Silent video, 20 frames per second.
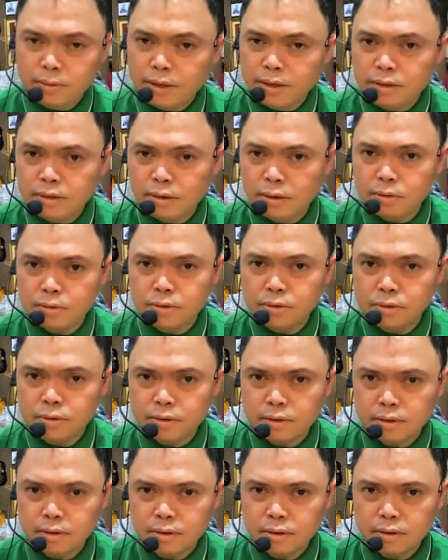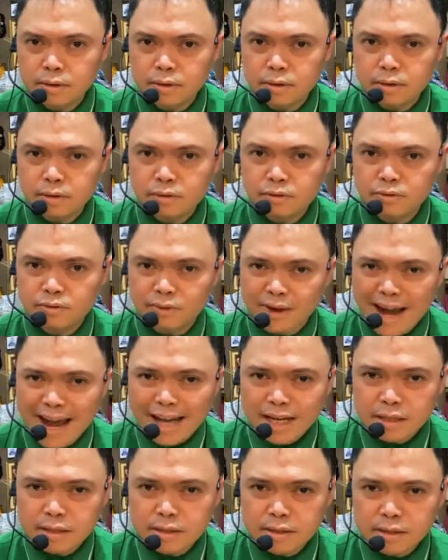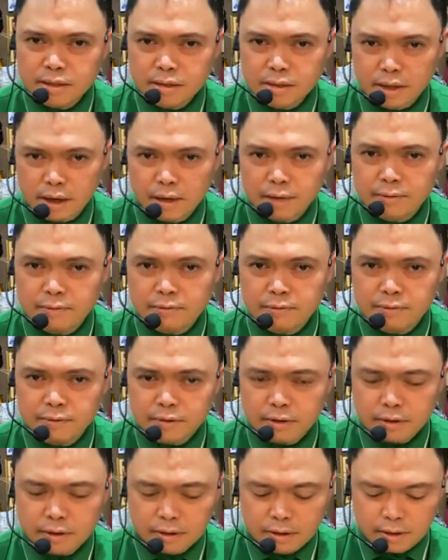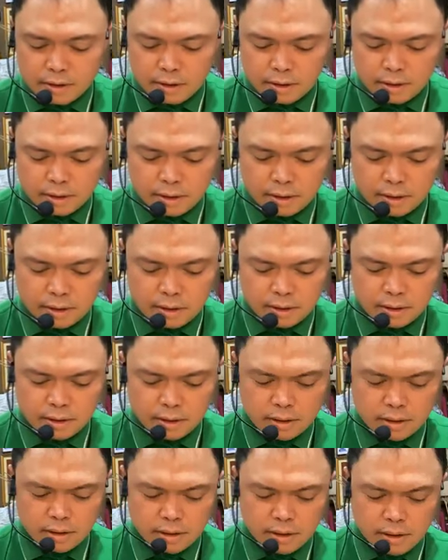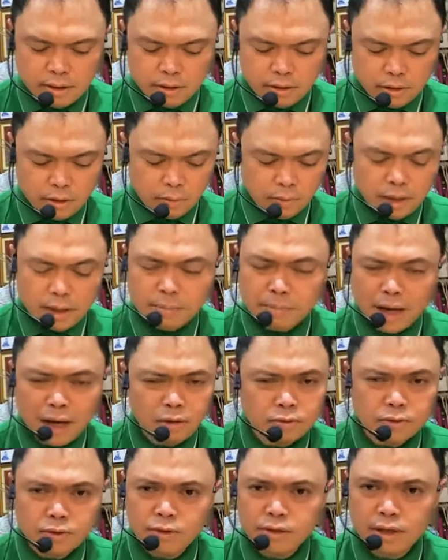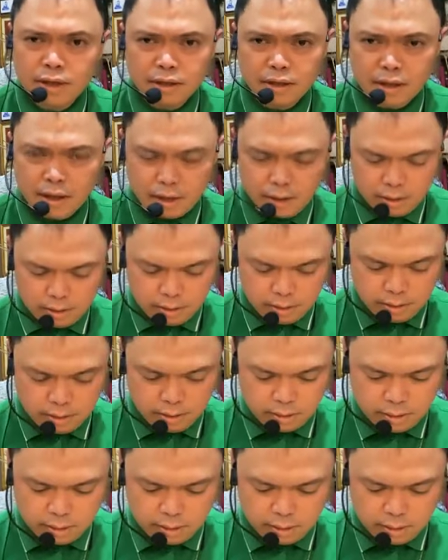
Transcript: Doing those drag stuff, you will amount to nothing.